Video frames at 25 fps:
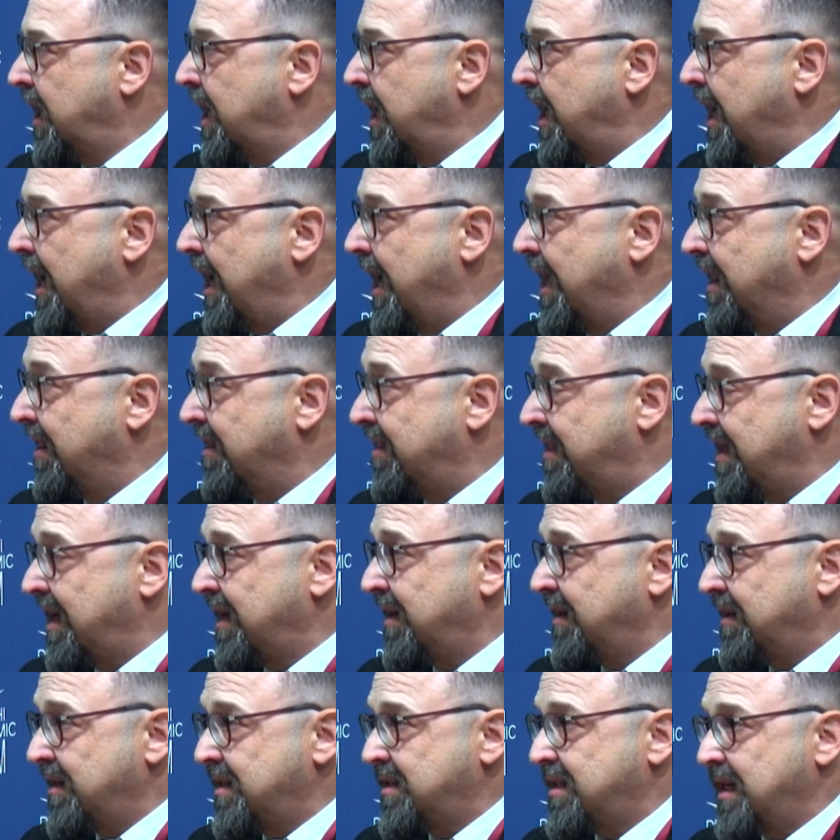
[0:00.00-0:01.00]
And then
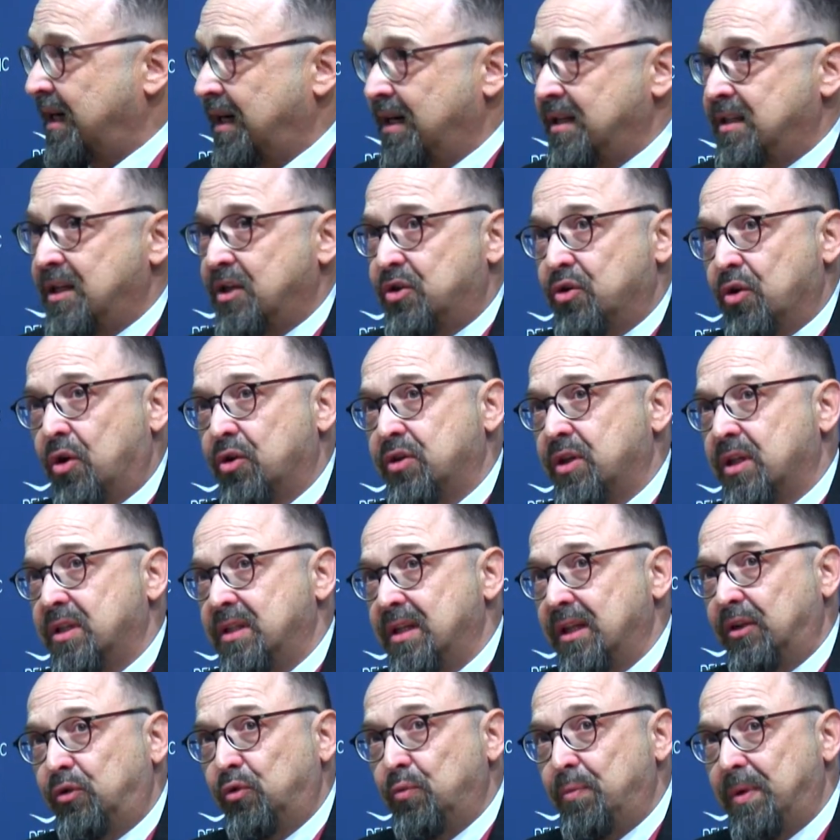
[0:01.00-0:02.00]
these energy sources need
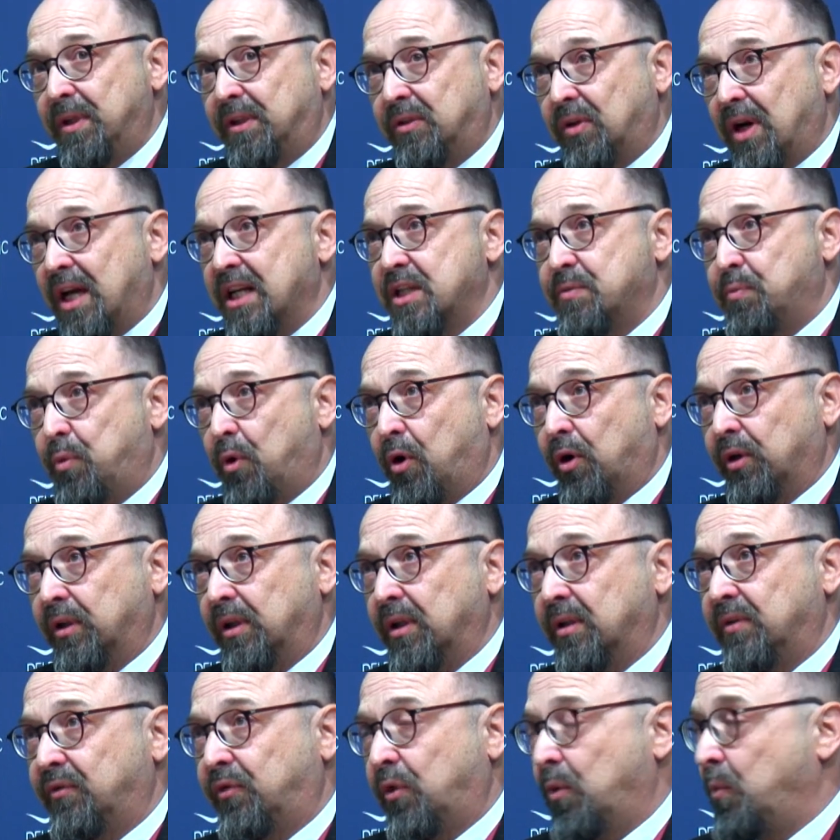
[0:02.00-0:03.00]
to be transported
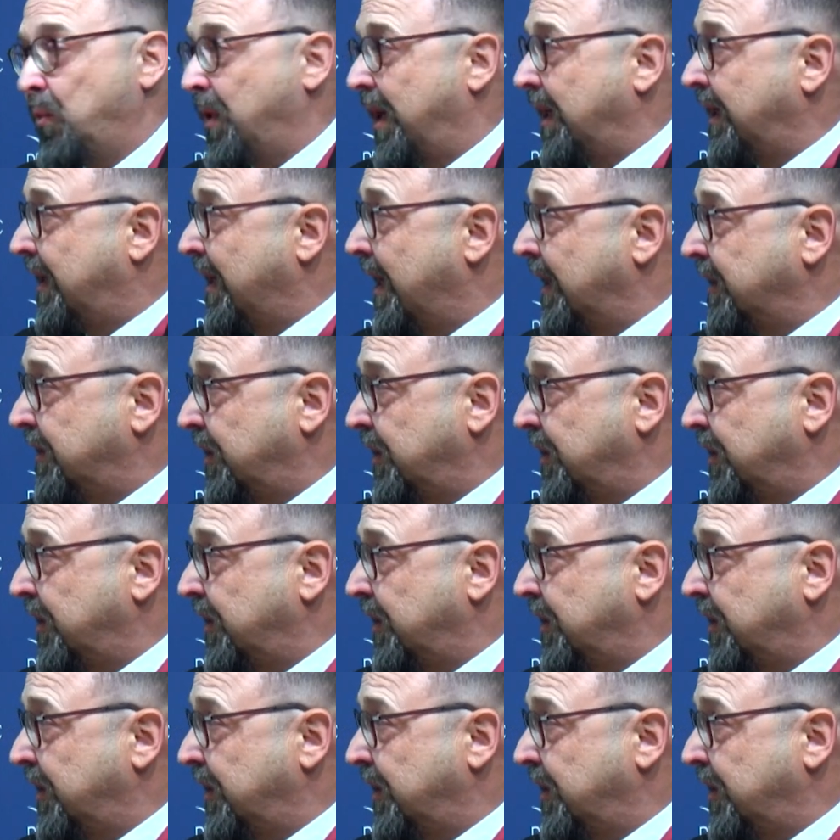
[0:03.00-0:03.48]
from one country